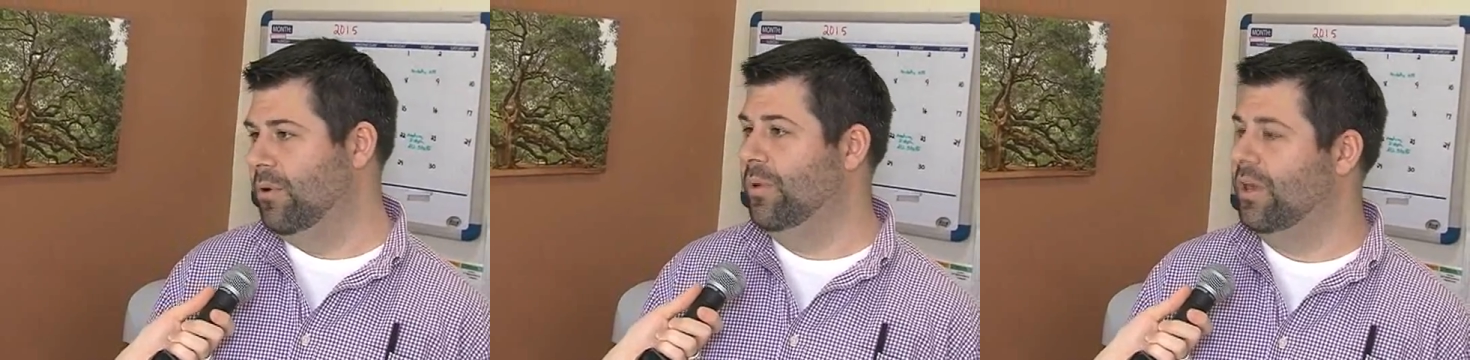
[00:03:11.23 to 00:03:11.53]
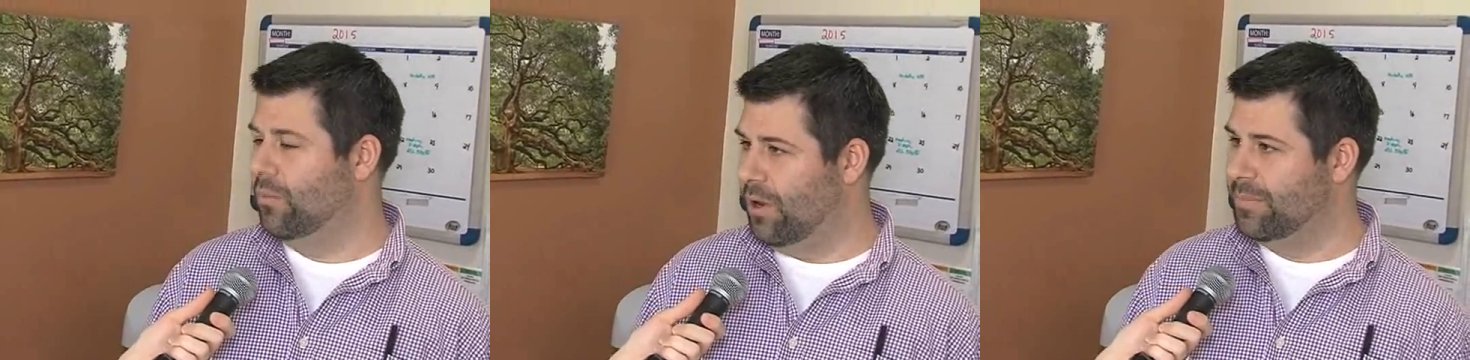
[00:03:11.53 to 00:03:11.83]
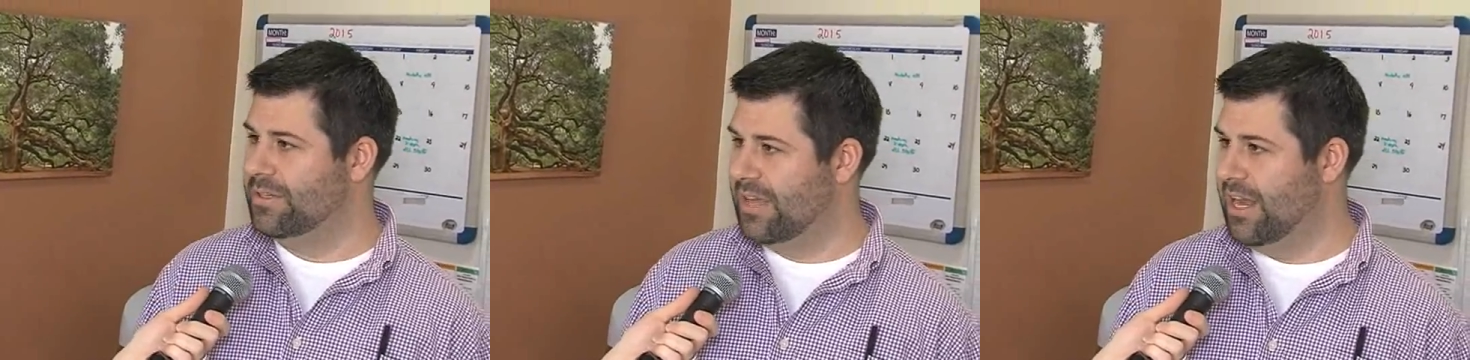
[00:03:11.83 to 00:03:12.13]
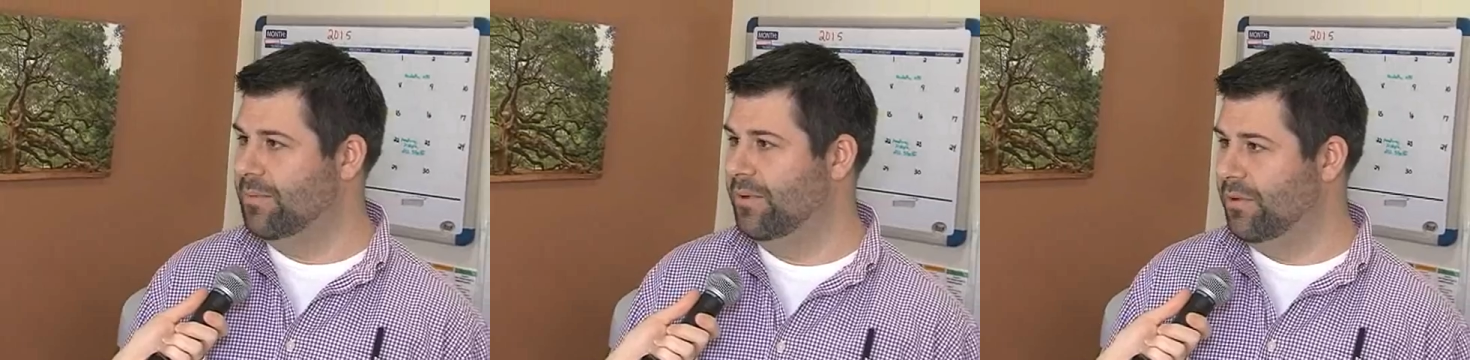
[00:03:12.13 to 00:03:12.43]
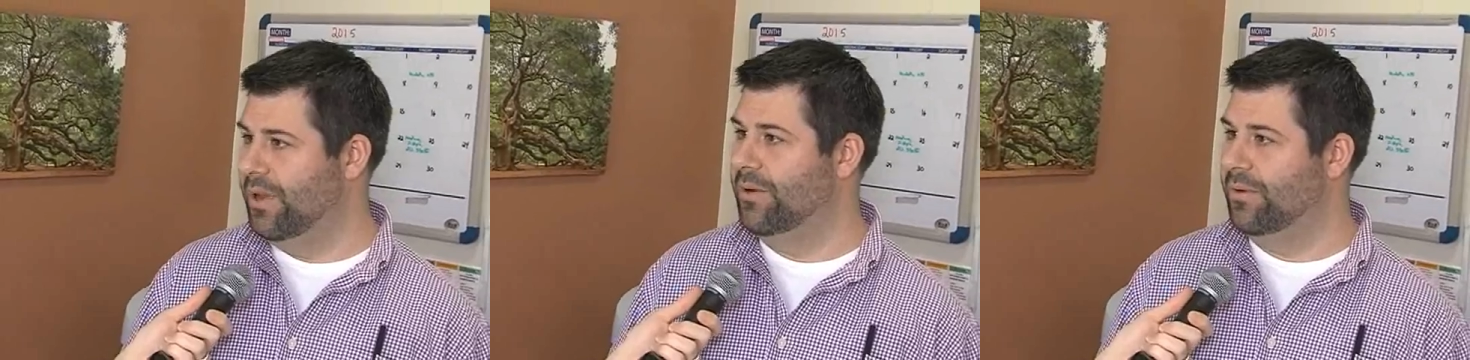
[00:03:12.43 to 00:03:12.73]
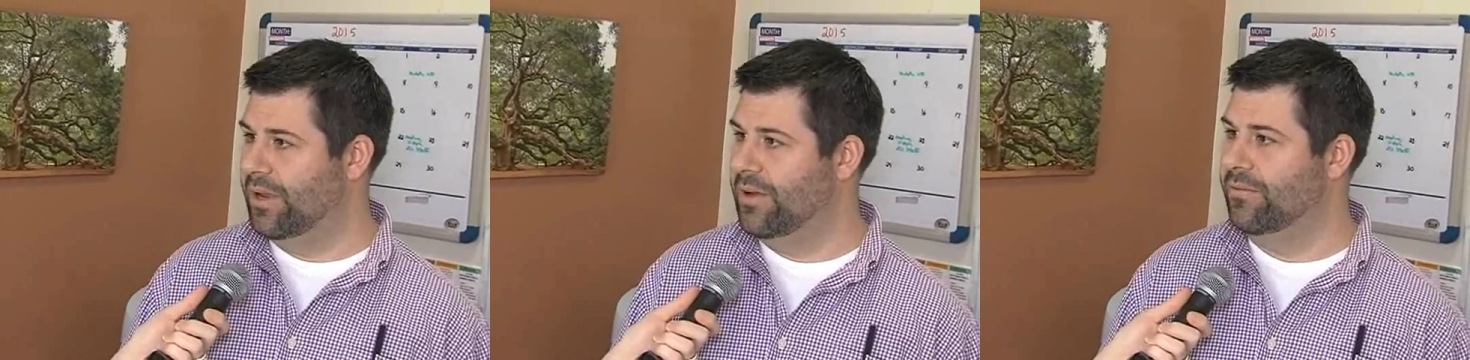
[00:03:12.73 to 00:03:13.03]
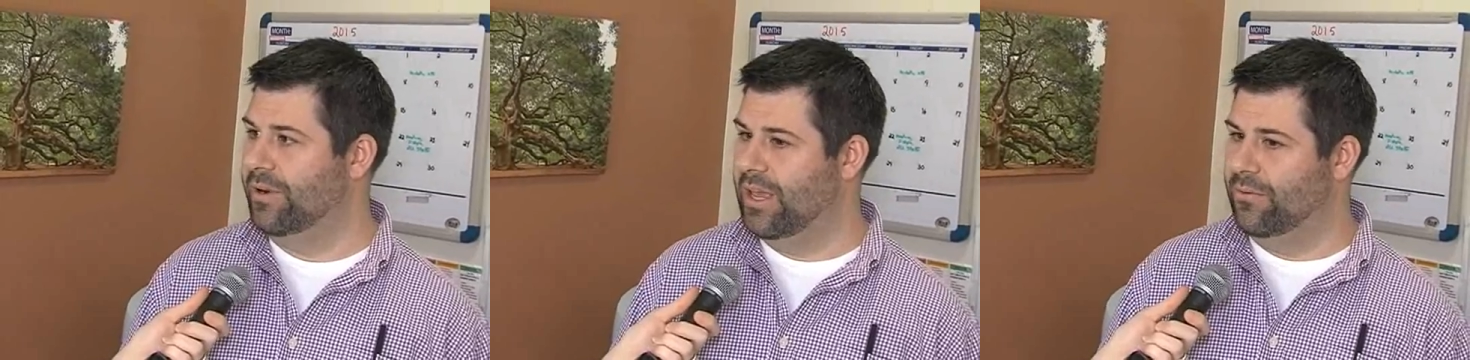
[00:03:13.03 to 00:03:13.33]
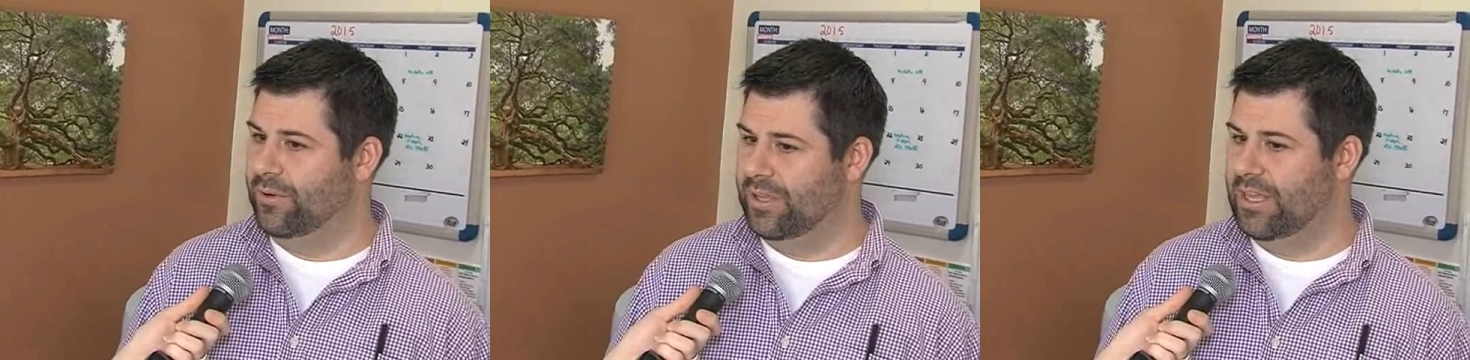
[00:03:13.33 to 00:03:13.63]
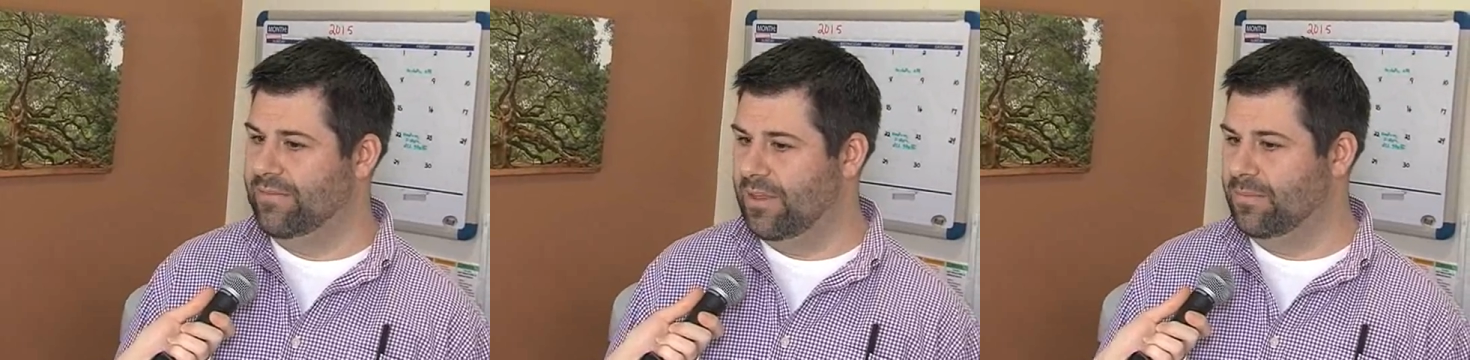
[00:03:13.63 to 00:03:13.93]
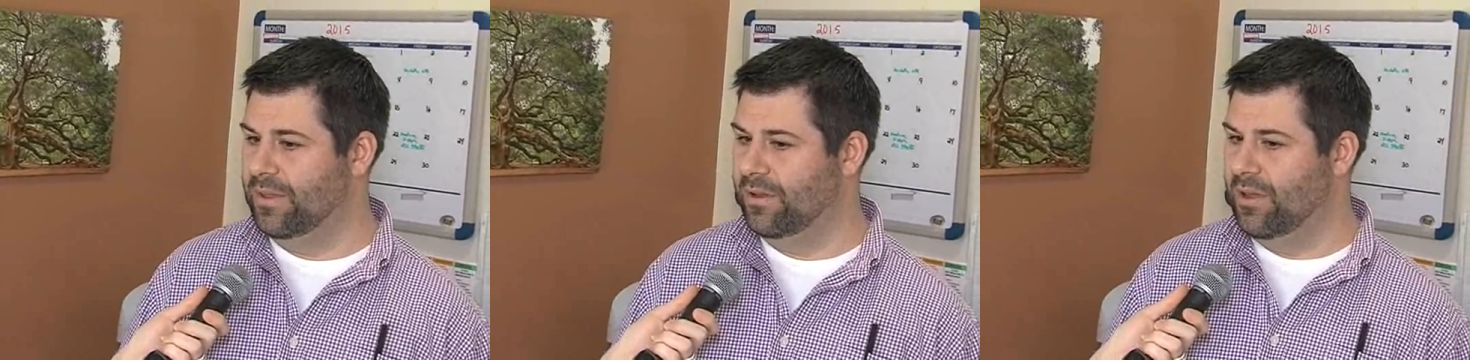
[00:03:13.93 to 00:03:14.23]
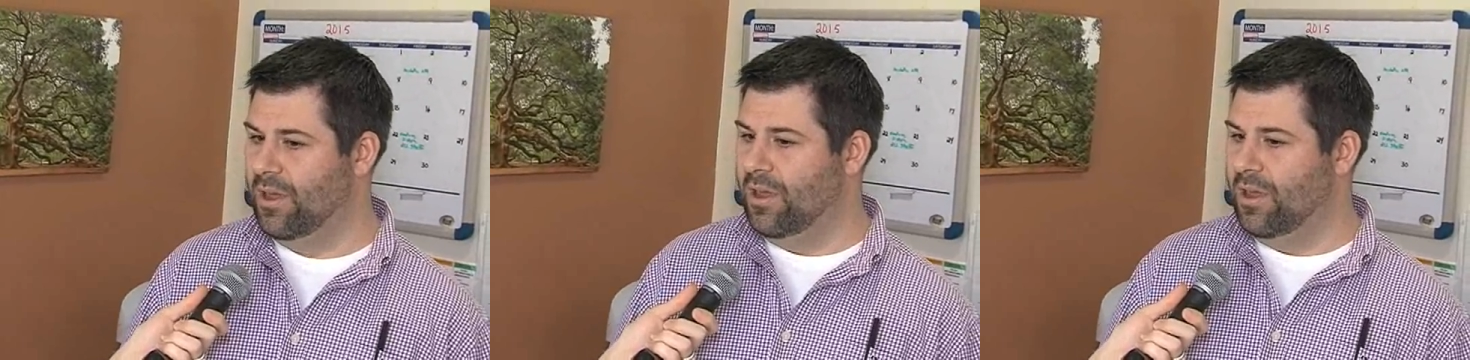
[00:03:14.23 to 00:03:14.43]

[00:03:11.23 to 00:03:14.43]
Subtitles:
but we can walk beside them on the way to recovery and really give them the